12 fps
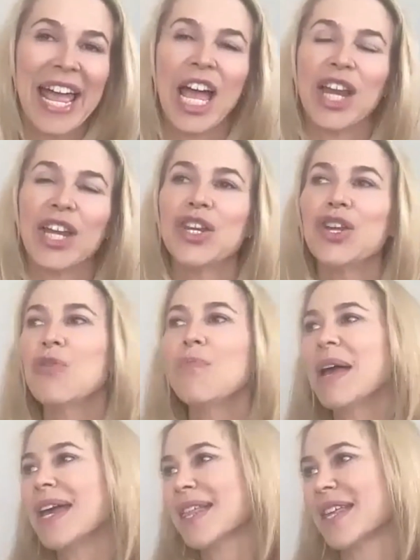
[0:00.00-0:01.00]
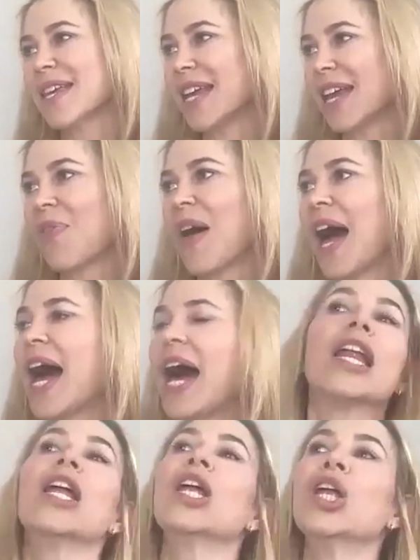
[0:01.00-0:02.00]
And you may think
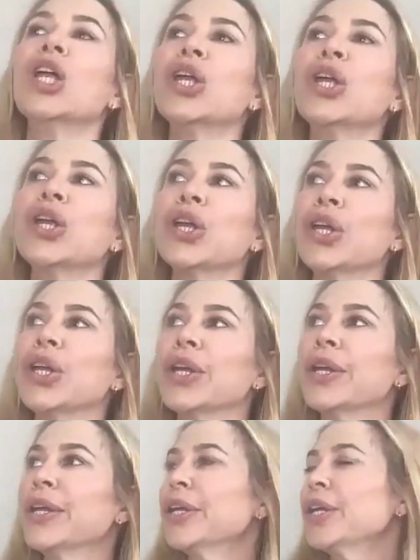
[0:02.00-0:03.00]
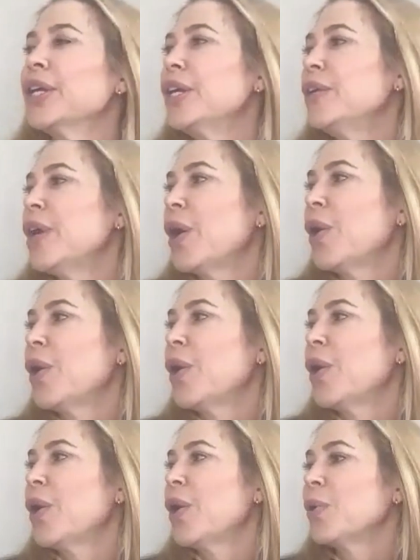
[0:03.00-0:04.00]
that, you know,
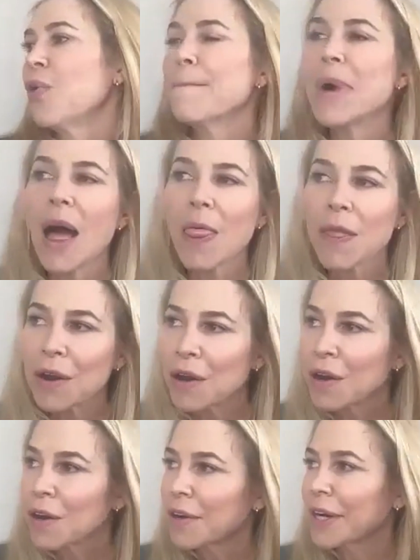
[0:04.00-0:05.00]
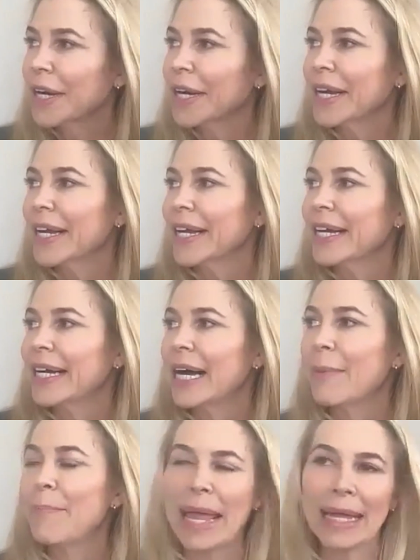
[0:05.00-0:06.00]
your mother
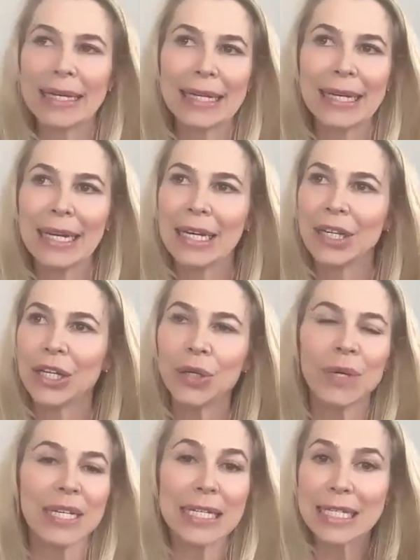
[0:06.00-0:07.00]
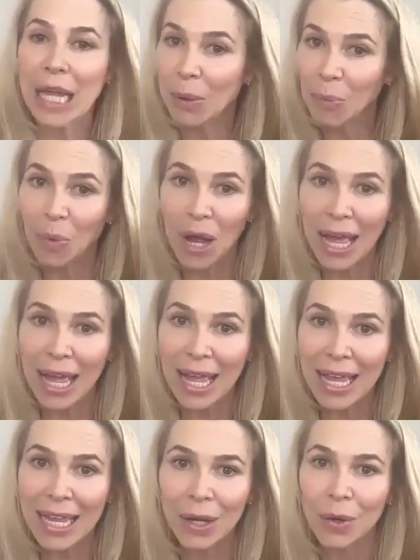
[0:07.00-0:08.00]
abandoning you in some
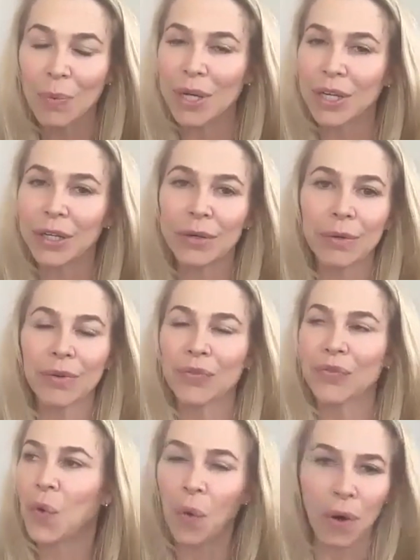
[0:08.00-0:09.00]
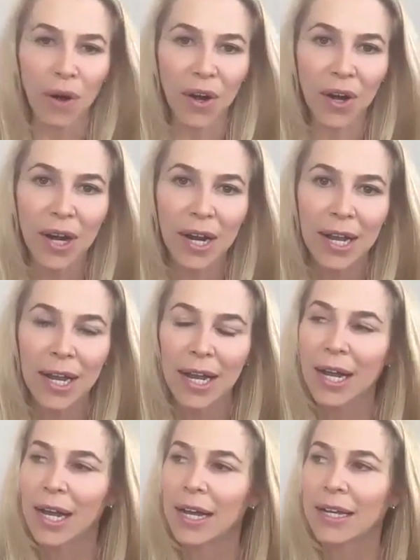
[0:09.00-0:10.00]
way when you were 4
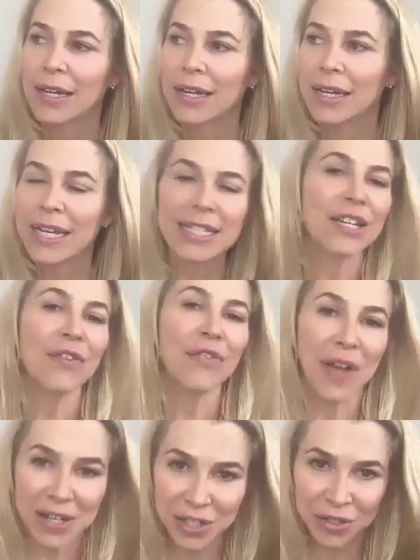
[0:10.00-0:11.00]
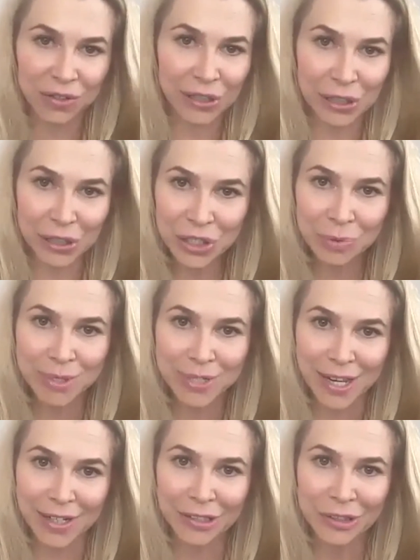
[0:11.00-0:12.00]
isn't affecting your leadership
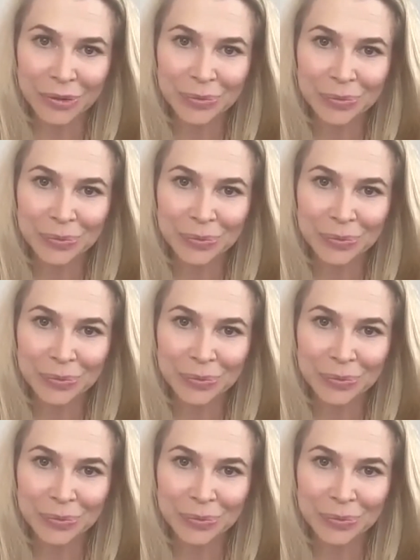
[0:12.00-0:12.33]
style,